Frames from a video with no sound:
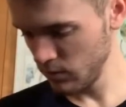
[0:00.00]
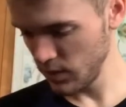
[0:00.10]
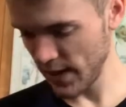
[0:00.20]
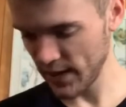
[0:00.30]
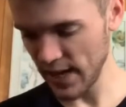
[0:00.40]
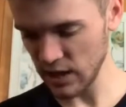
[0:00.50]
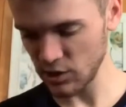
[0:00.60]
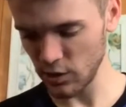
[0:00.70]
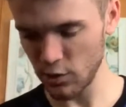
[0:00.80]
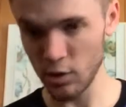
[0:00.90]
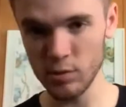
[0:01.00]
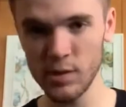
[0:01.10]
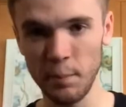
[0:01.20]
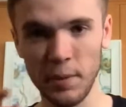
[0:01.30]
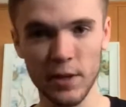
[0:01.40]
I can actually throw
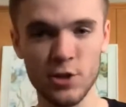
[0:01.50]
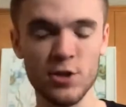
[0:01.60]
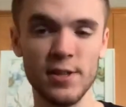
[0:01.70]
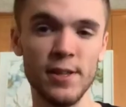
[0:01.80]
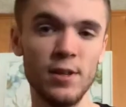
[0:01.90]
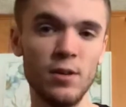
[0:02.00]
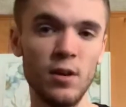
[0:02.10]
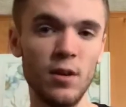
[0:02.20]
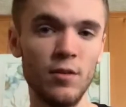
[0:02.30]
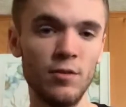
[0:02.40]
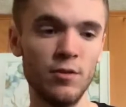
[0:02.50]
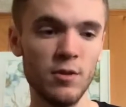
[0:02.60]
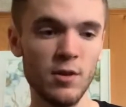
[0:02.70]
some pictures in of